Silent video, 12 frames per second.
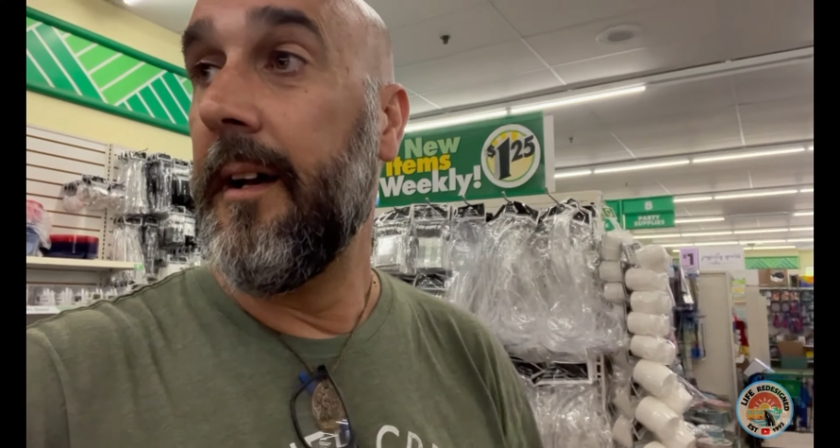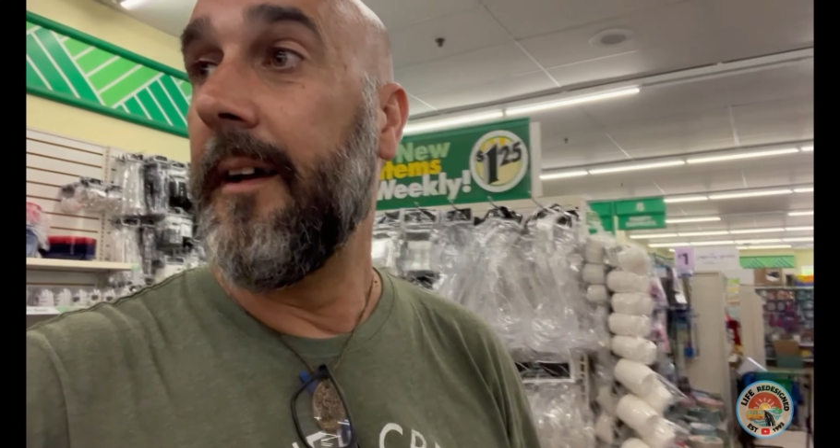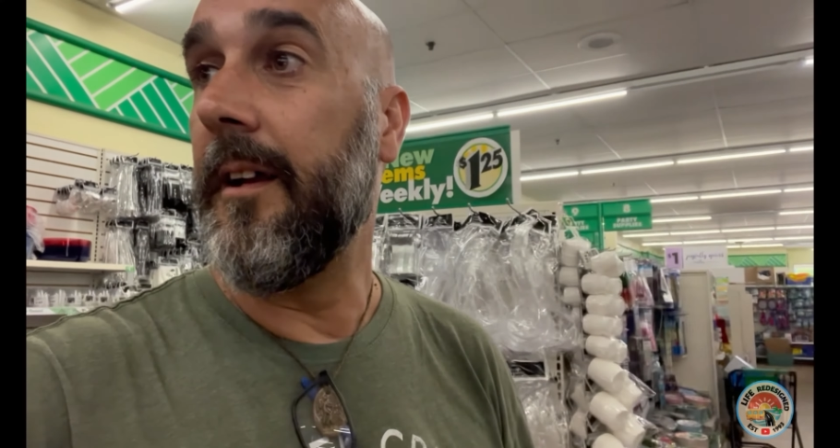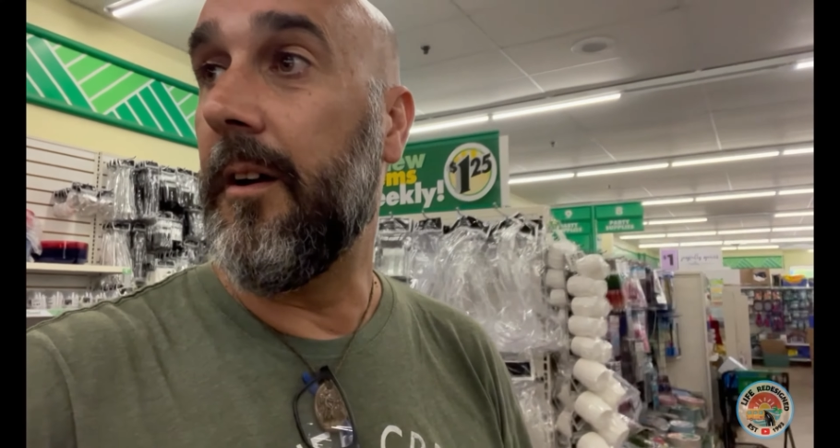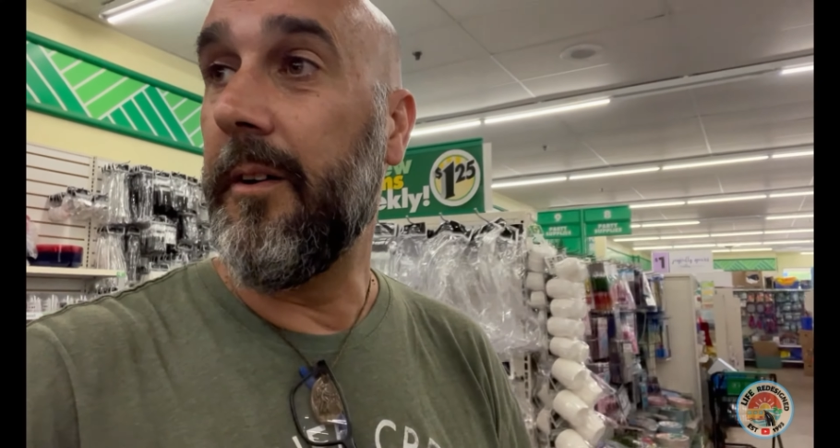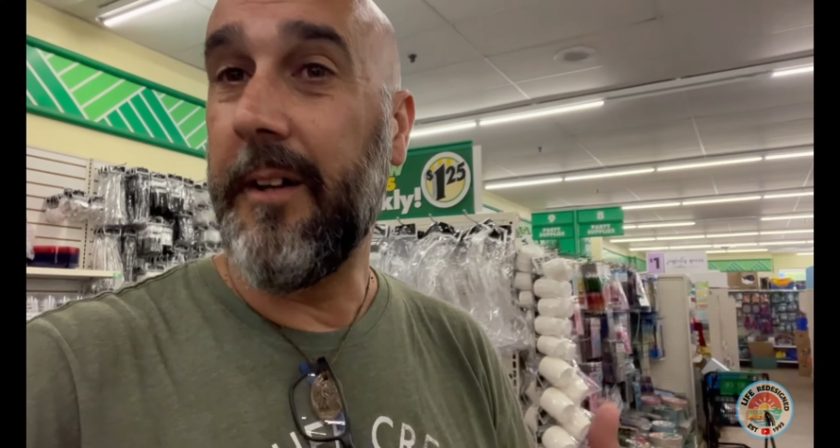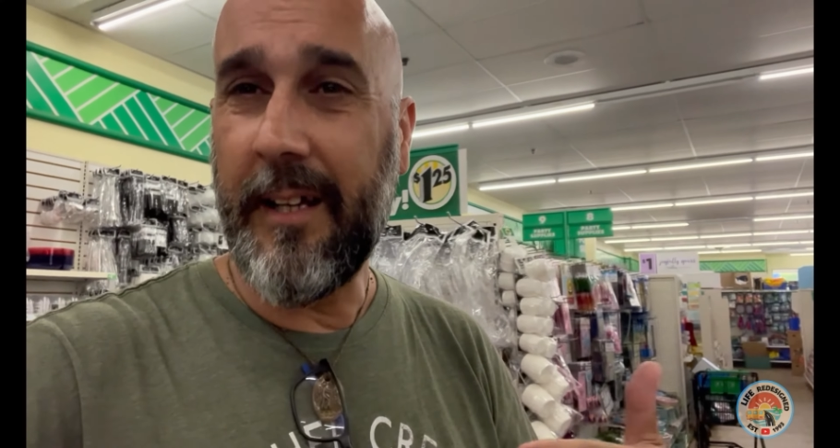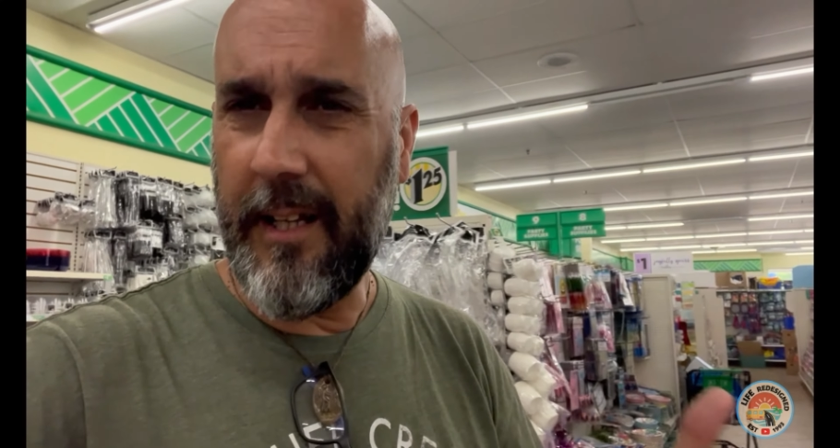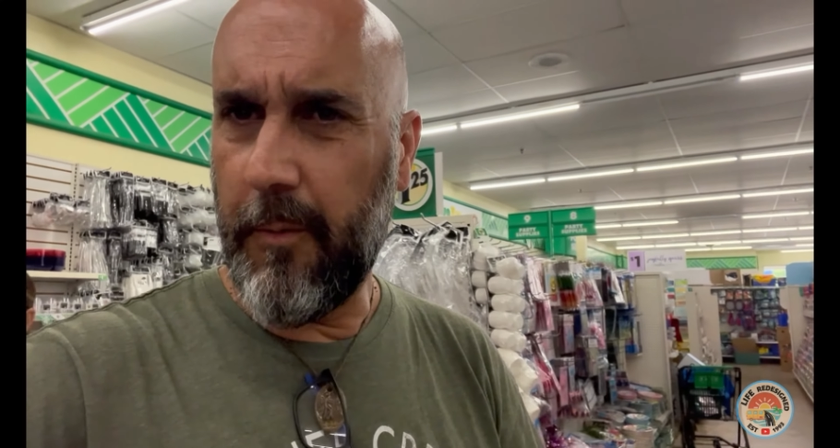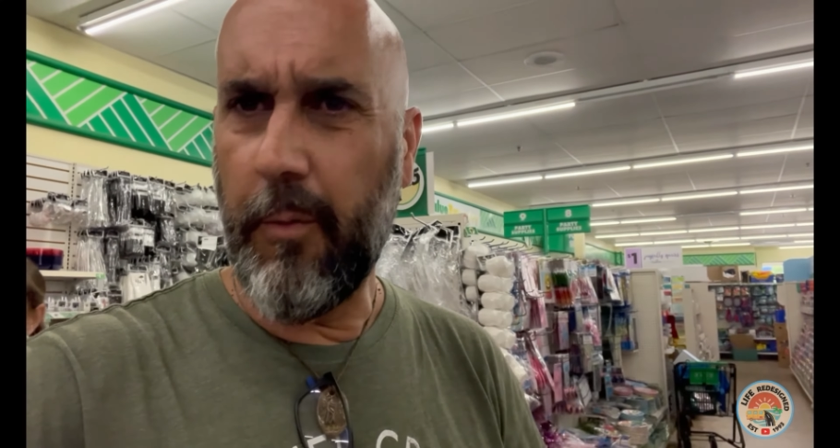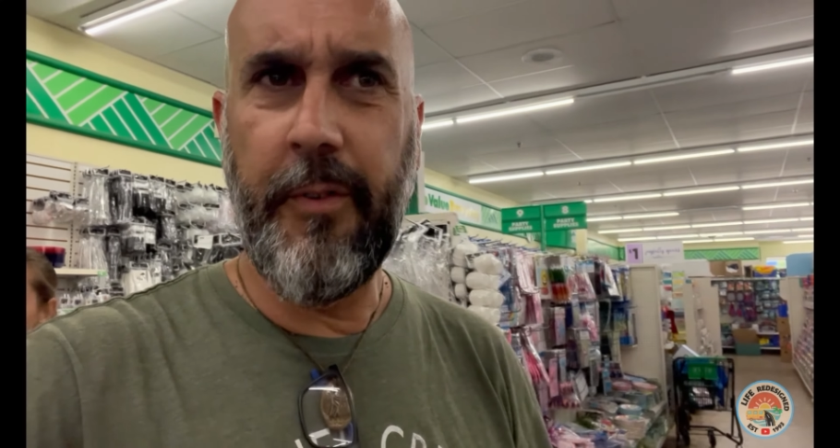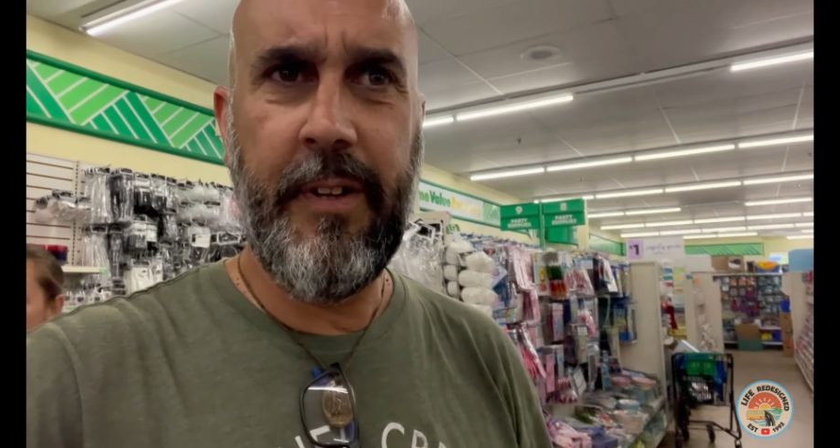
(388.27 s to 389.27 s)
you know, you get
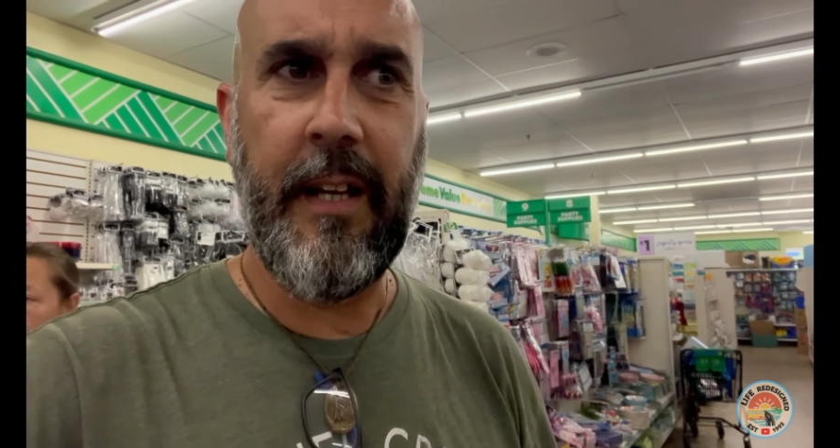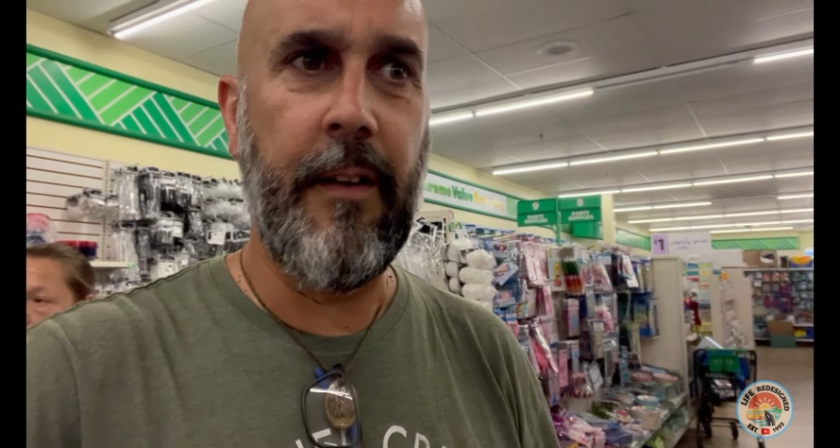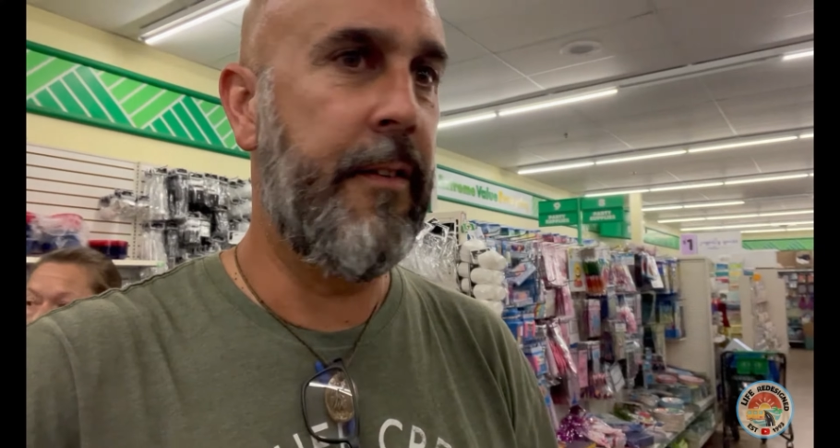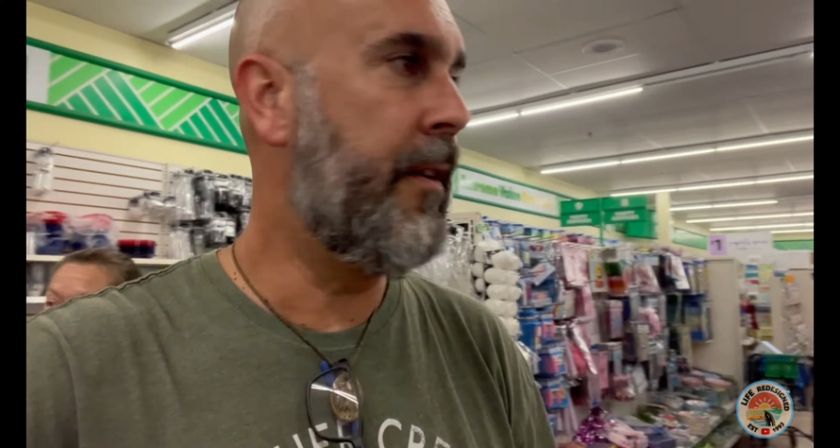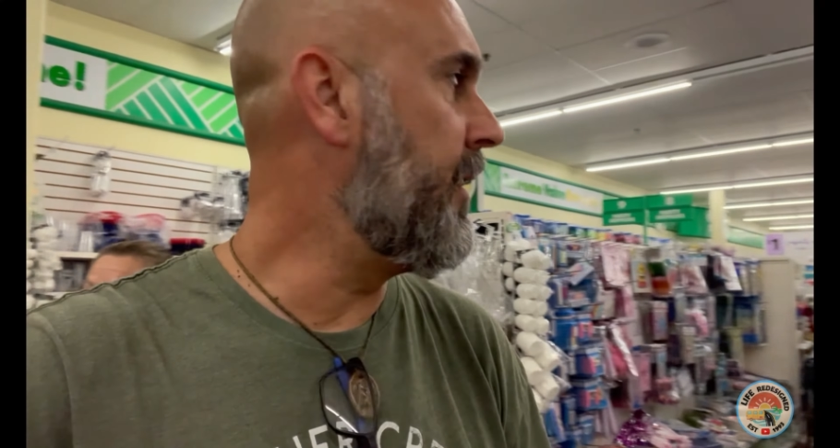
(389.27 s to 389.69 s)
in routines.